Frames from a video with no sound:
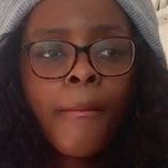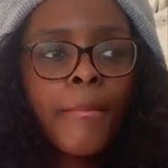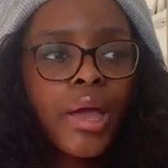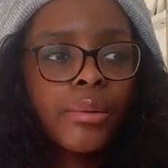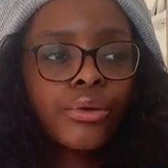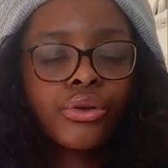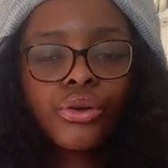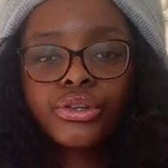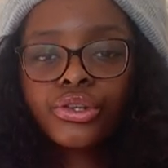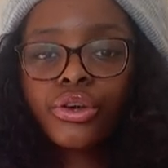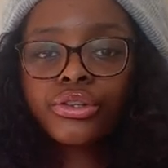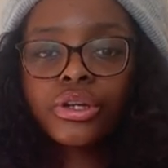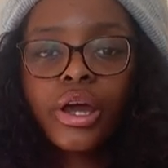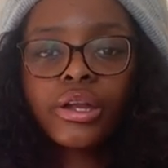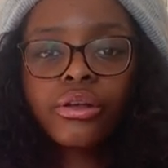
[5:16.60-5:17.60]
Maybe go to
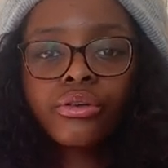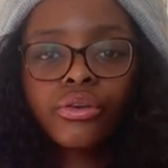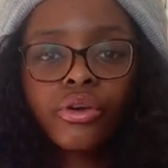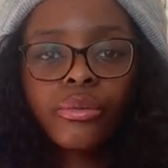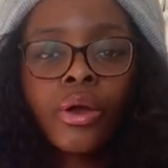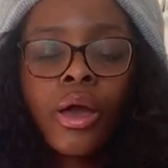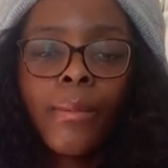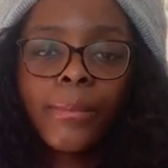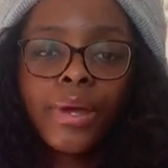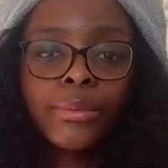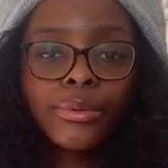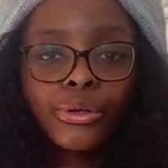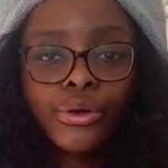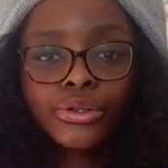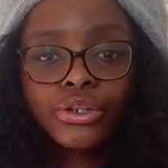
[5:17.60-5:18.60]
your dining room,
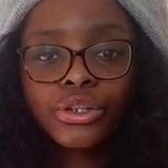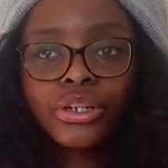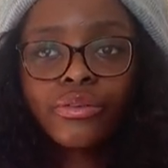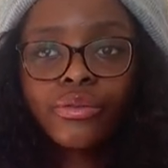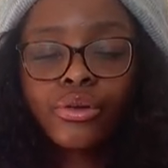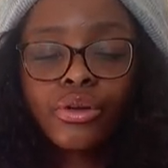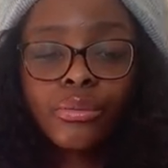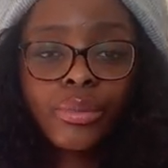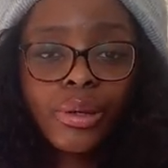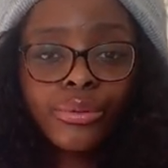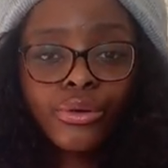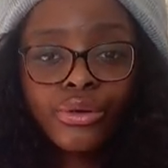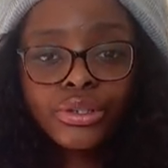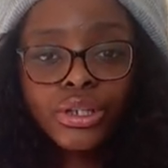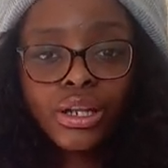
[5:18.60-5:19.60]
maybe go to your living room, maybe
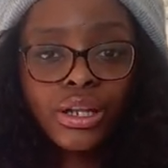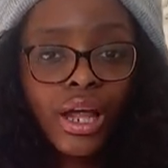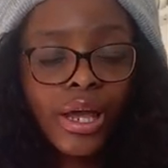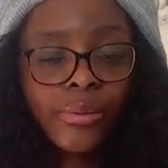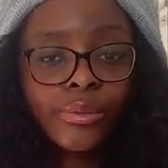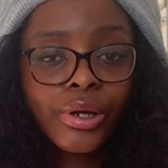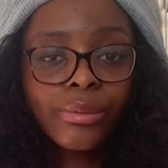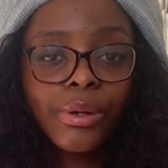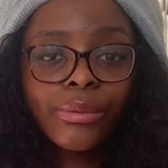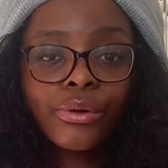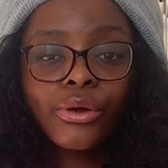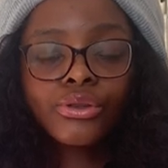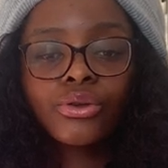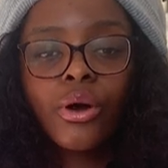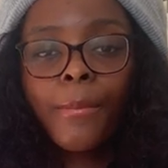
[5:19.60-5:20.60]
go to a library, maybe
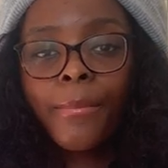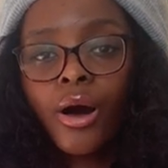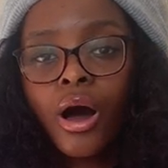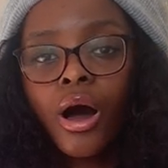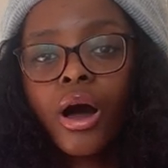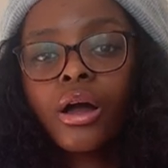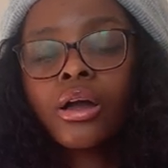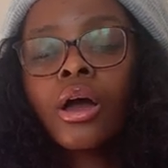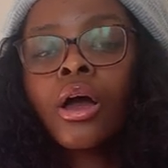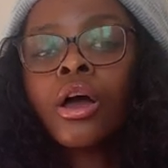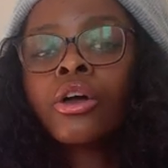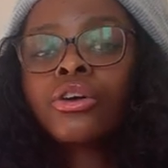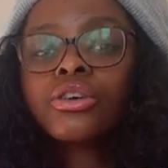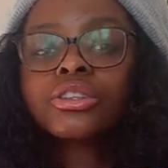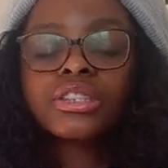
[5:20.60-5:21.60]
go to a park,
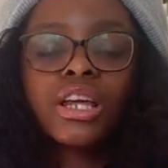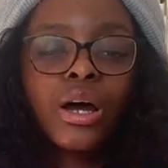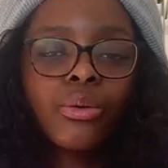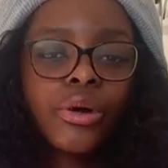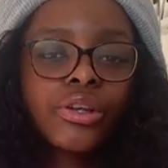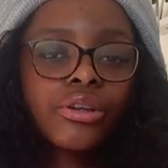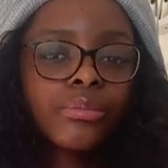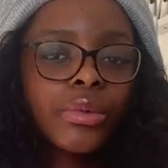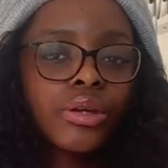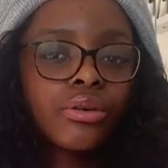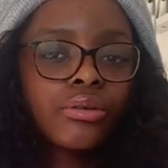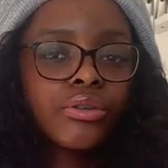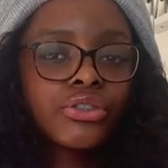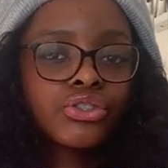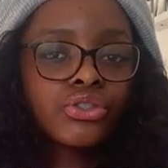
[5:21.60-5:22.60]
because that way you make
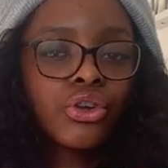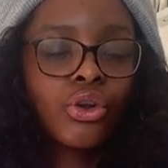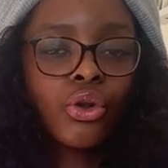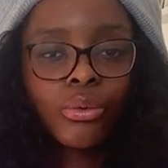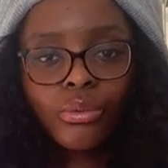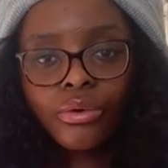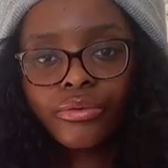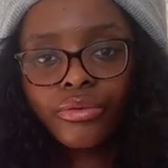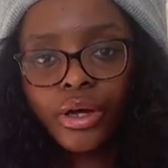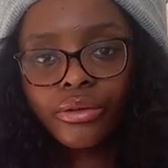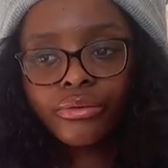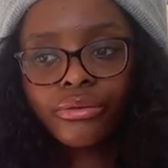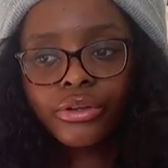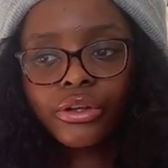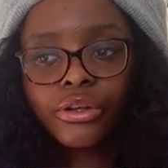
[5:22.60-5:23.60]
revision a lot more fun
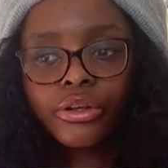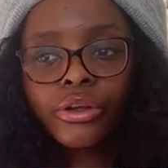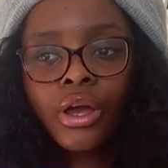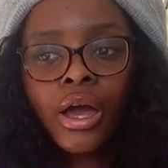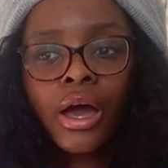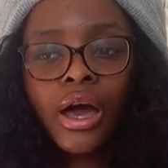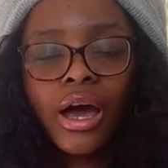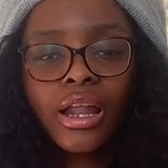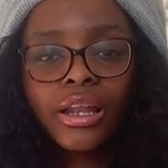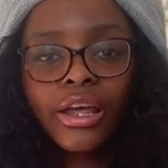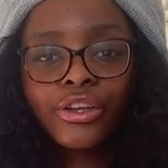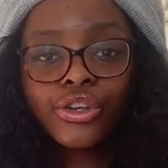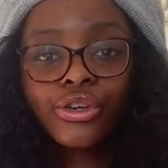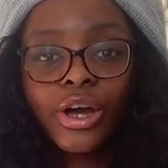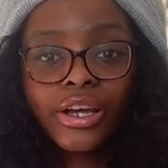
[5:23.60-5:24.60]
for you. And
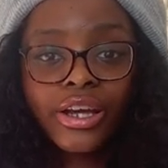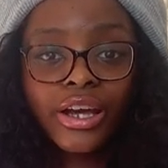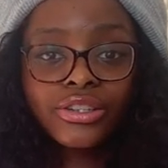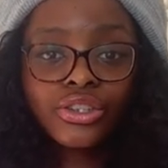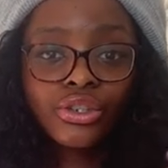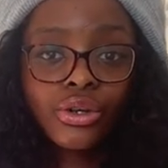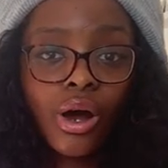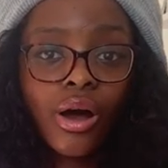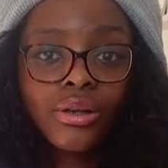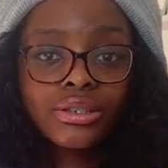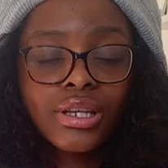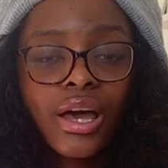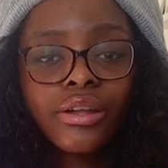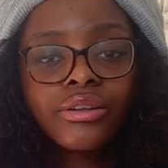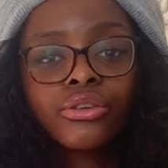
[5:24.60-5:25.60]
like, you get to go
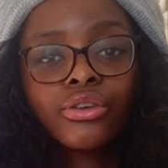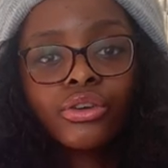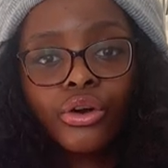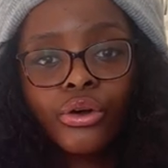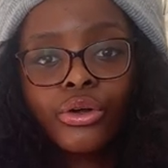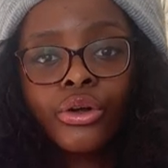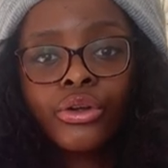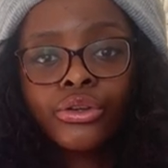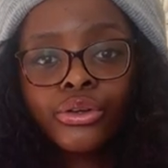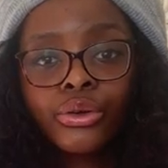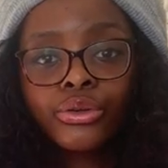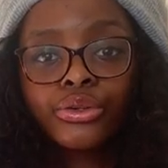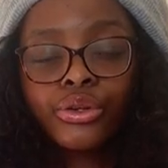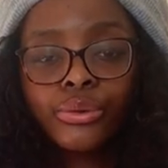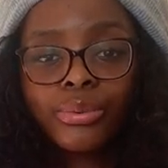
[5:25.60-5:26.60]
outside and go
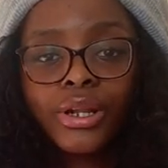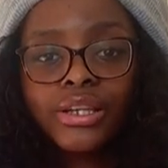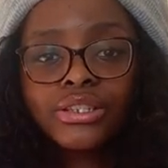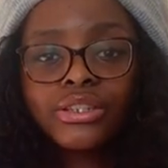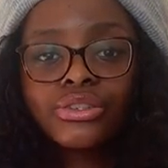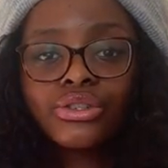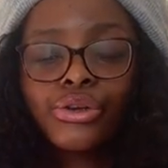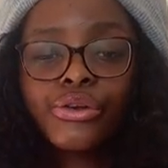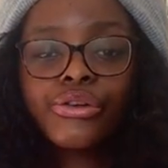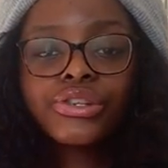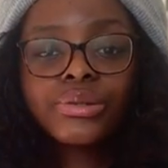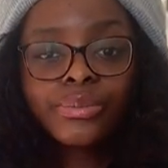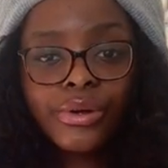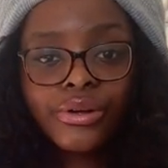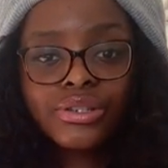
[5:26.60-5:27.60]
new places, so you're
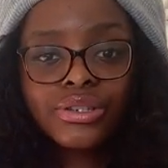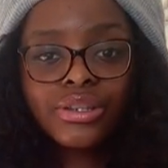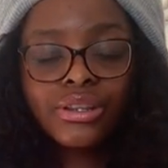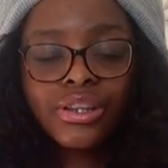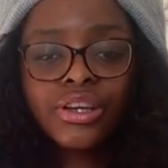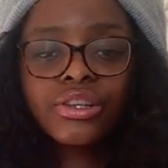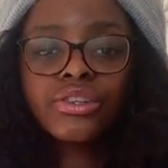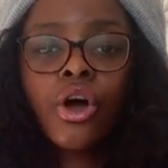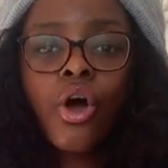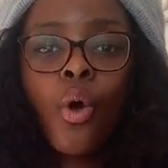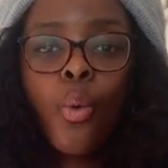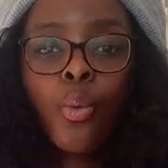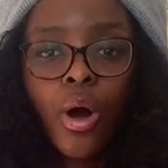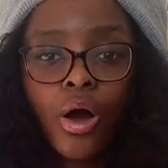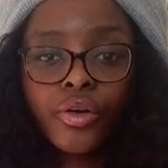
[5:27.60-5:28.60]
experiencing things
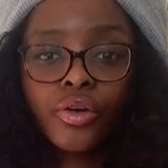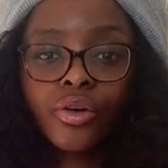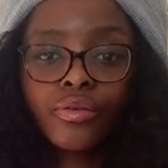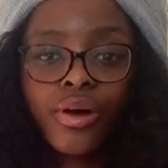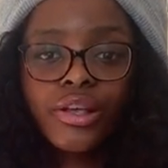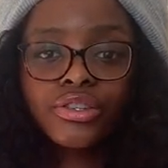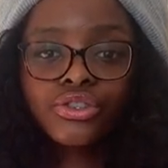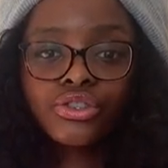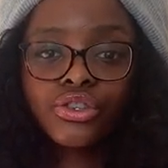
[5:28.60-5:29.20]
while you're revising.